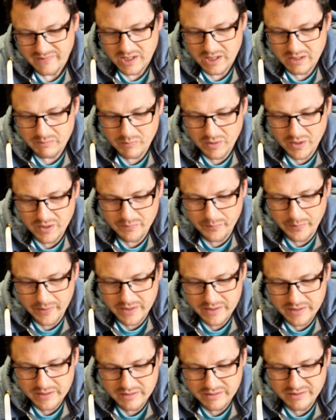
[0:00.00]
in my
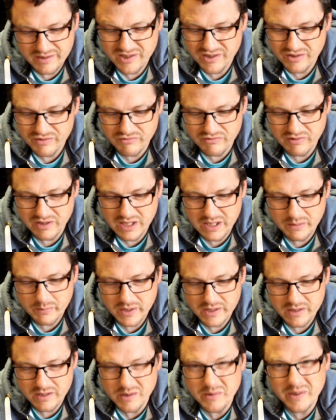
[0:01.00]
opinion, you shouldn't really
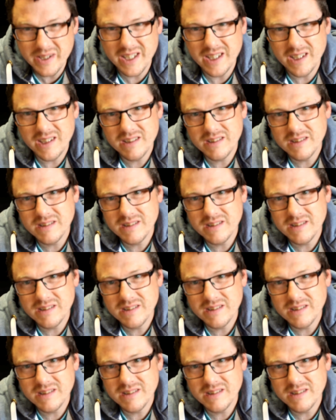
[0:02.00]
be doing it.